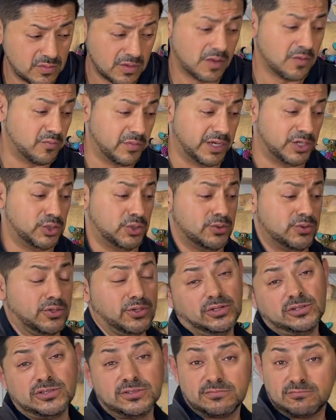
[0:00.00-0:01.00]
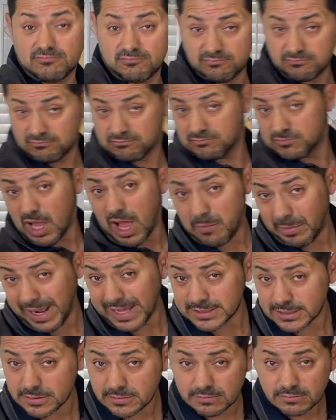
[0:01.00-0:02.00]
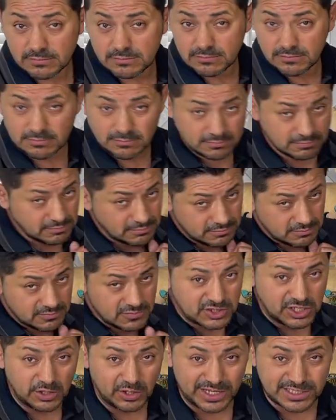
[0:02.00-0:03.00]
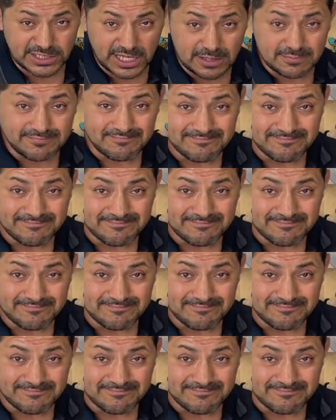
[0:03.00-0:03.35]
Make sure you use a brass. See you next time.